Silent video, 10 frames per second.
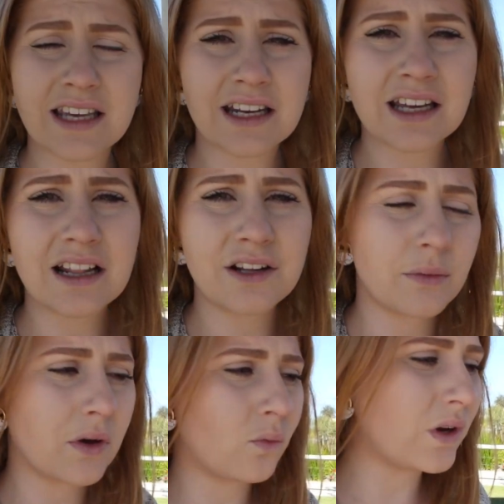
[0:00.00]
It's getting a
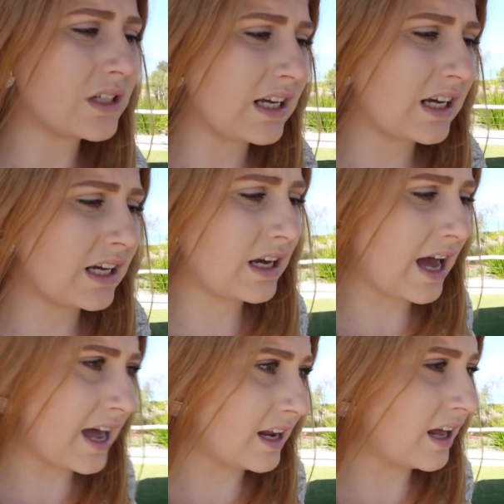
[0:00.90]
little bit windy
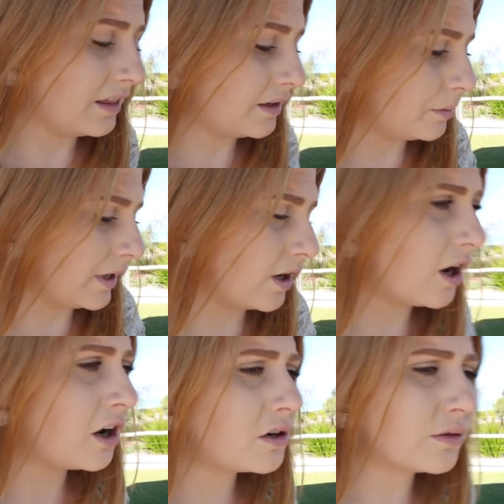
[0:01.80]
here and a little bit
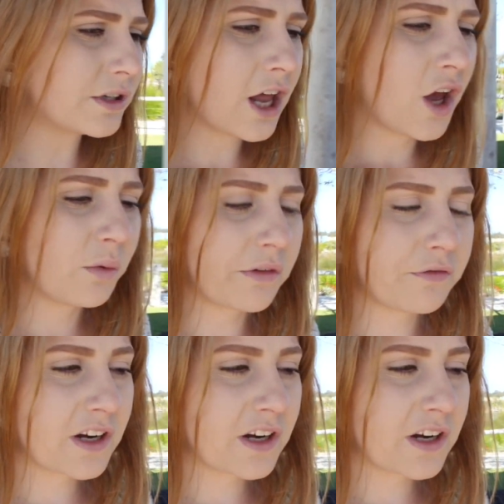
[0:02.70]
cold. We've